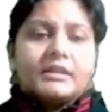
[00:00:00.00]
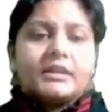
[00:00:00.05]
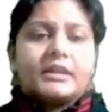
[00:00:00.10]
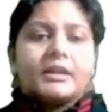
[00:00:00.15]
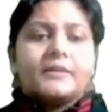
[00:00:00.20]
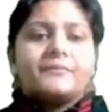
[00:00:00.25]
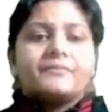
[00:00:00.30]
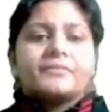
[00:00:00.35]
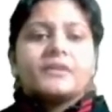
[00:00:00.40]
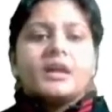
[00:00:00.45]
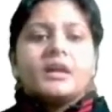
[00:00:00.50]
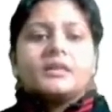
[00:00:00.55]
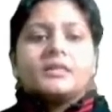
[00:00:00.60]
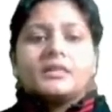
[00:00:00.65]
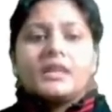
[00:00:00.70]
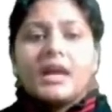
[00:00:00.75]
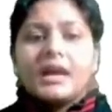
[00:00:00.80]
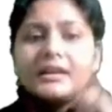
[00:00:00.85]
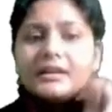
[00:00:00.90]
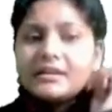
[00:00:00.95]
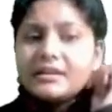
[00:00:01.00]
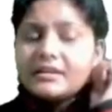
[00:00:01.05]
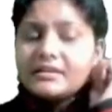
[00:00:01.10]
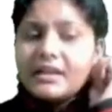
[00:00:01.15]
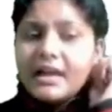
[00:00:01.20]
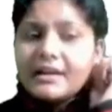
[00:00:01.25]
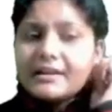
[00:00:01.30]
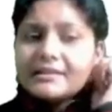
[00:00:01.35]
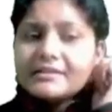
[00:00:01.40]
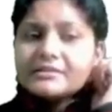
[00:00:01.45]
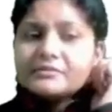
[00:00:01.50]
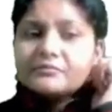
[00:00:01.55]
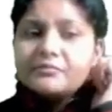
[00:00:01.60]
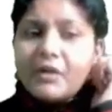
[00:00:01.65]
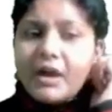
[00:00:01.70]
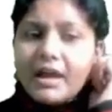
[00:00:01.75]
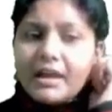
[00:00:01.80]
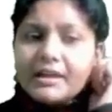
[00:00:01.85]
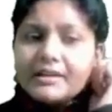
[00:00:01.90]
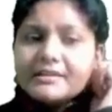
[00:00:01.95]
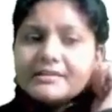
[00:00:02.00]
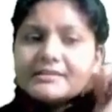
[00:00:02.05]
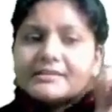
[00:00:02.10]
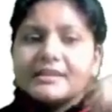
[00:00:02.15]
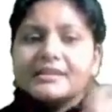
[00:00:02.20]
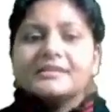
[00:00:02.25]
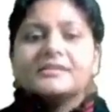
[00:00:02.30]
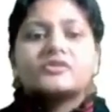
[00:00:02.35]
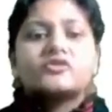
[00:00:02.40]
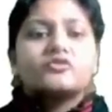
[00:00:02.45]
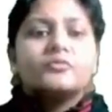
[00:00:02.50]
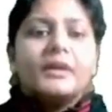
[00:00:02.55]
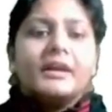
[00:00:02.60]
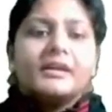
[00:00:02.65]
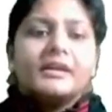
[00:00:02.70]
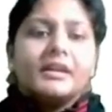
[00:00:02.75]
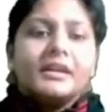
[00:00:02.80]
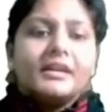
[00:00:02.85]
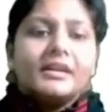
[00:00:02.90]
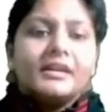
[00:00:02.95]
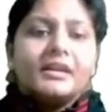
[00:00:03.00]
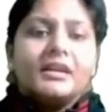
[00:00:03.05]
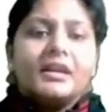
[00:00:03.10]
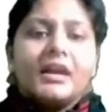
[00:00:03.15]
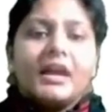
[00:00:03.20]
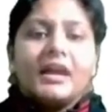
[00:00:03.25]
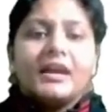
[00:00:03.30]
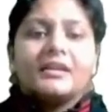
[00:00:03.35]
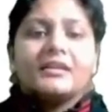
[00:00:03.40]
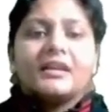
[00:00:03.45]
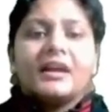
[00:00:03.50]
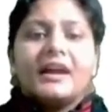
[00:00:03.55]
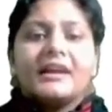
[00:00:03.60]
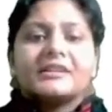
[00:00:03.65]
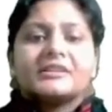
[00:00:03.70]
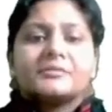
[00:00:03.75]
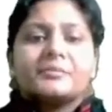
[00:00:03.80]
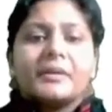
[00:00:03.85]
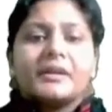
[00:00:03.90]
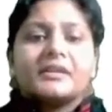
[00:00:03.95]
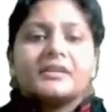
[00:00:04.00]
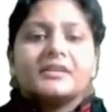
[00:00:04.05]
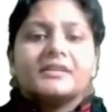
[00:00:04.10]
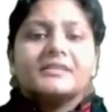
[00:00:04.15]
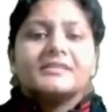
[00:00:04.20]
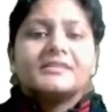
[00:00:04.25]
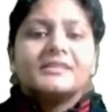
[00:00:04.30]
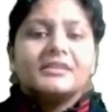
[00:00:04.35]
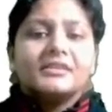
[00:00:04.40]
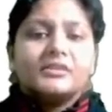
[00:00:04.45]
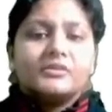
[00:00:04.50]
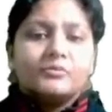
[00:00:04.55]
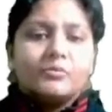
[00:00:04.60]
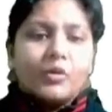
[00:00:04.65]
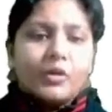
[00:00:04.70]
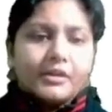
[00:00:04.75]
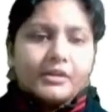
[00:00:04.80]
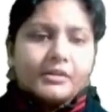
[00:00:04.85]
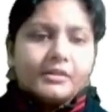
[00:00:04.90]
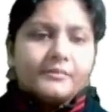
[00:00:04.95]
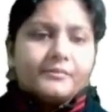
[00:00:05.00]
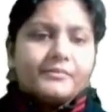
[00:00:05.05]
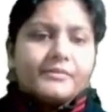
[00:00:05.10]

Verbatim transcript: Okay, that is balance, instrumentality and expectancy model,